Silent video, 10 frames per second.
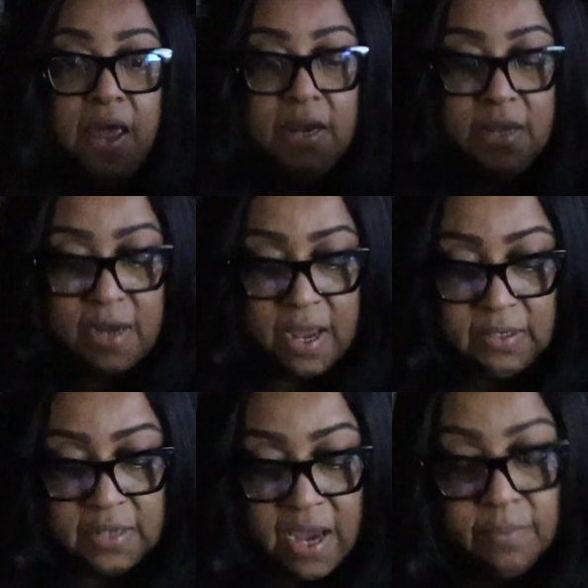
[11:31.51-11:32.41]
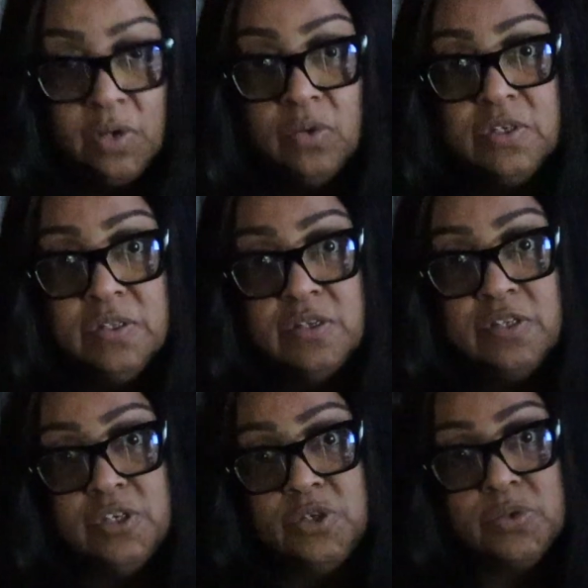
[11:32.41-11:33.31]
and then I dabbed it onto the
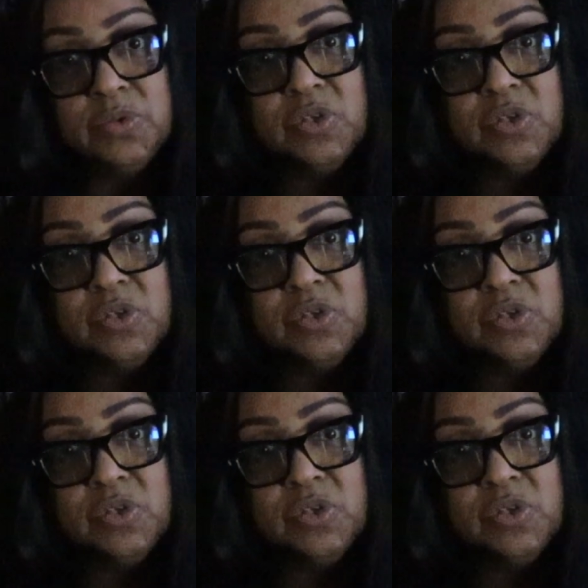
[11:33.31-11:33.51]
sigil.